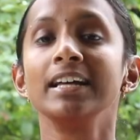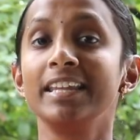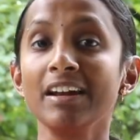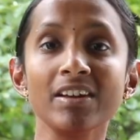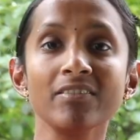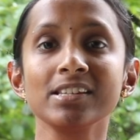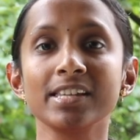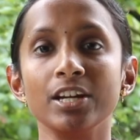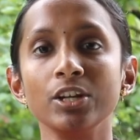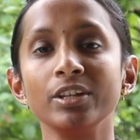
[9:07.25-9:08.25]
Then we will
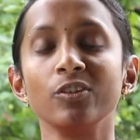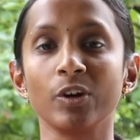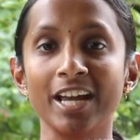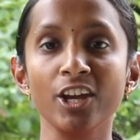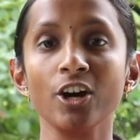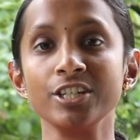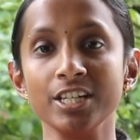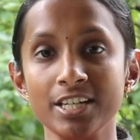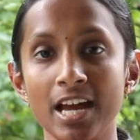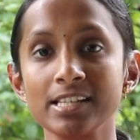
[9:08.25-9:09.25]
send you the required
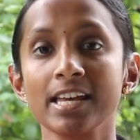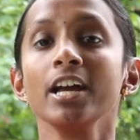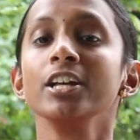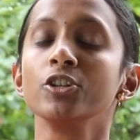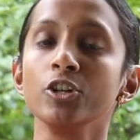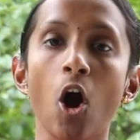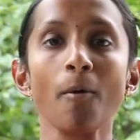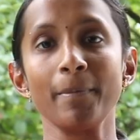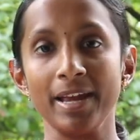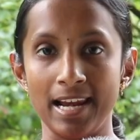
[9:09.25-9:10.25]
details to your
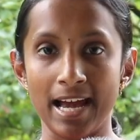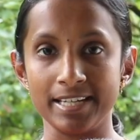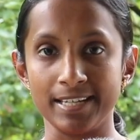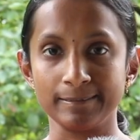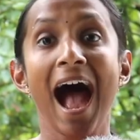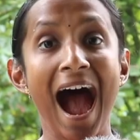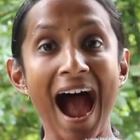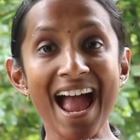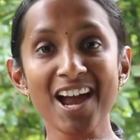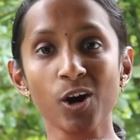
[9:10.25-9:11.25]
mail ID.
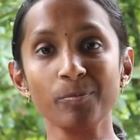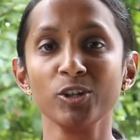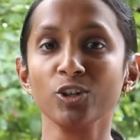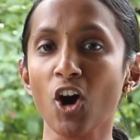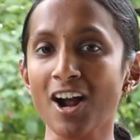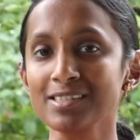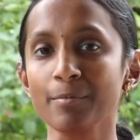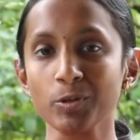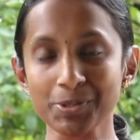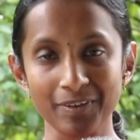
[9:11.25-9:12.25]
I hope you got
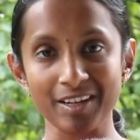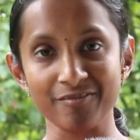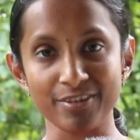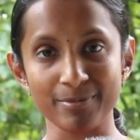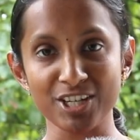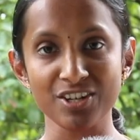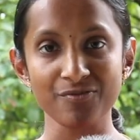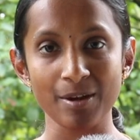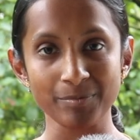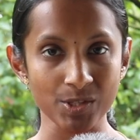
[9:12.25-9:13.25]
some useful information
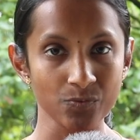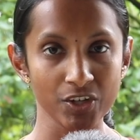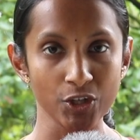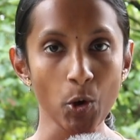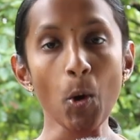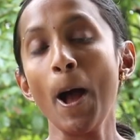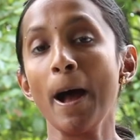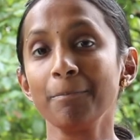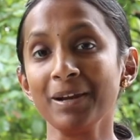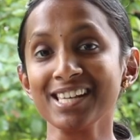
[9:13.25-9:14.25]
from this video.
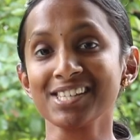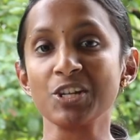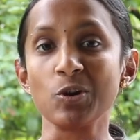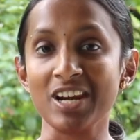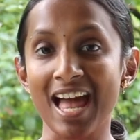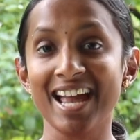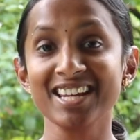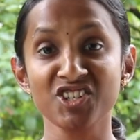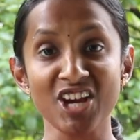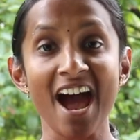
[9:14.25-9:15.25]
Please do
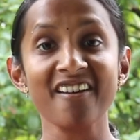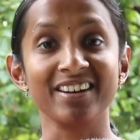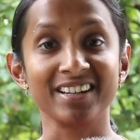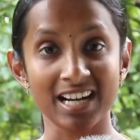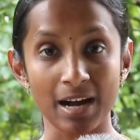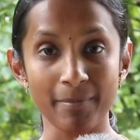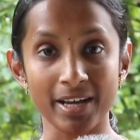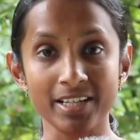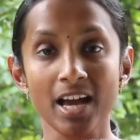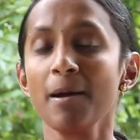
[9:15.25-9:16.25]
like, share and
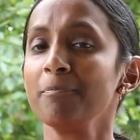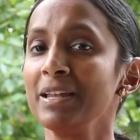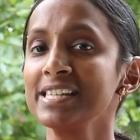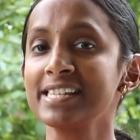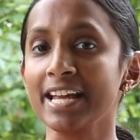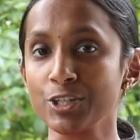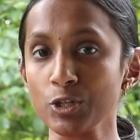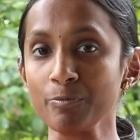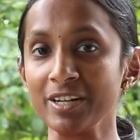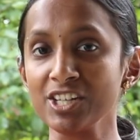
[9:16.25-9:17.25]
comment. Please take
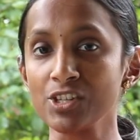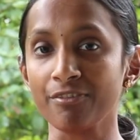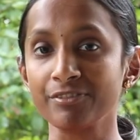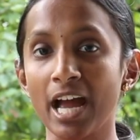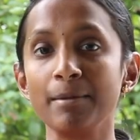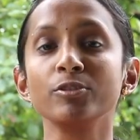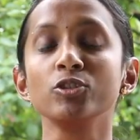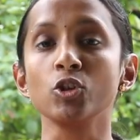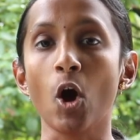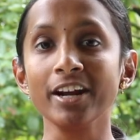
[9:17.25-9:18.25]
2 minutes of time to
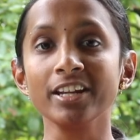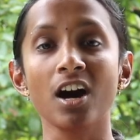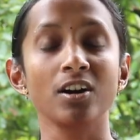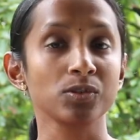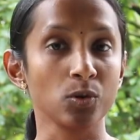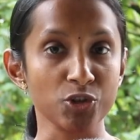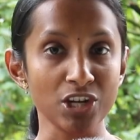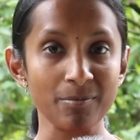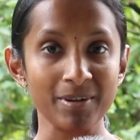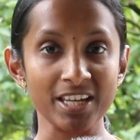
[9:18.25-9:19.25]
join in our
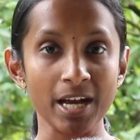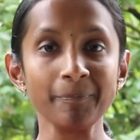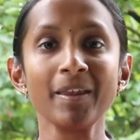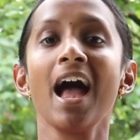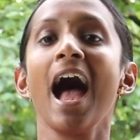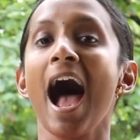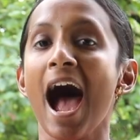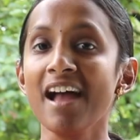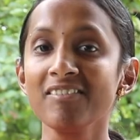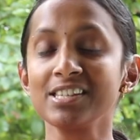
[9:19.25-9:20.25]
social media.
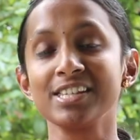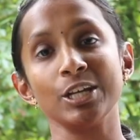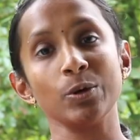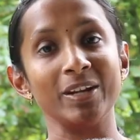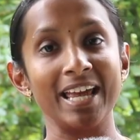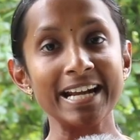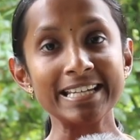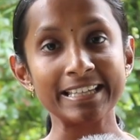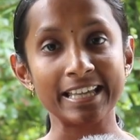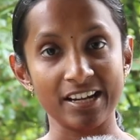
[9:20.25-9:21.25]
I will see you in yet
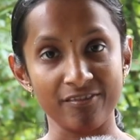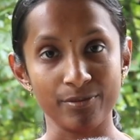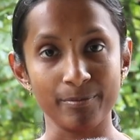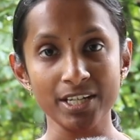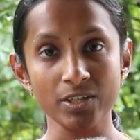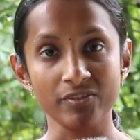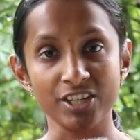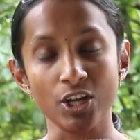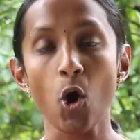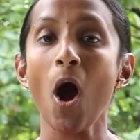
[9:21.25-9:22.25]
another informative
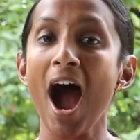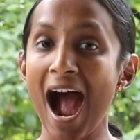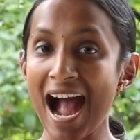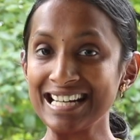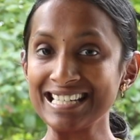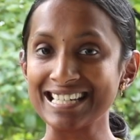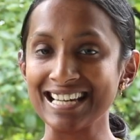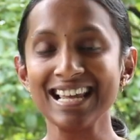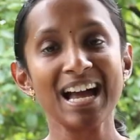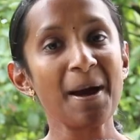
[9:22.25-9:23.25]
video.
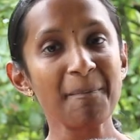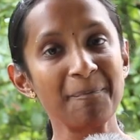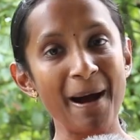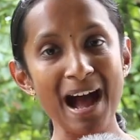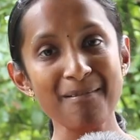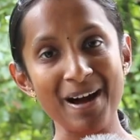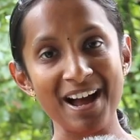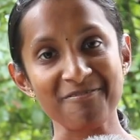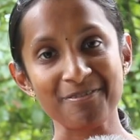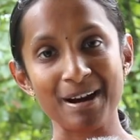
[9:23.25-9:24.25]
Until
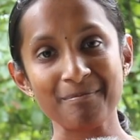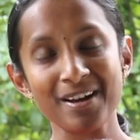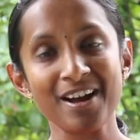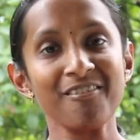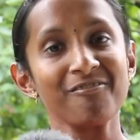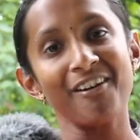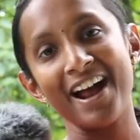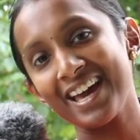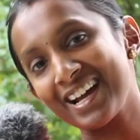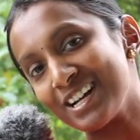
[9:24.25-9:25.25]
bye-bye from
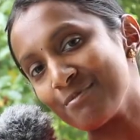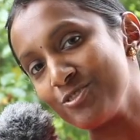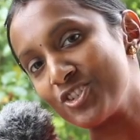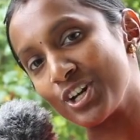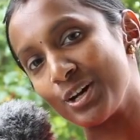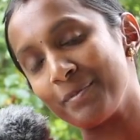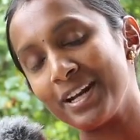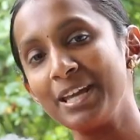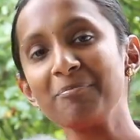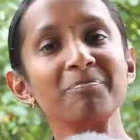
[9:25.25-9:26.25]
Vanakkam,
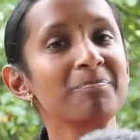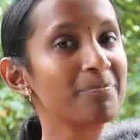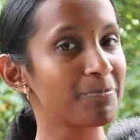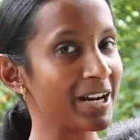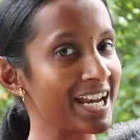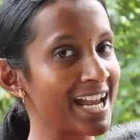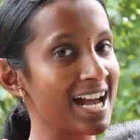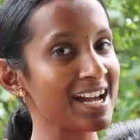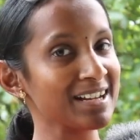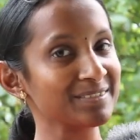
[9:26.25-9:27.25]
Germany,
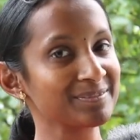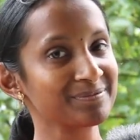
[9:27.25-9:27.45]
Priya!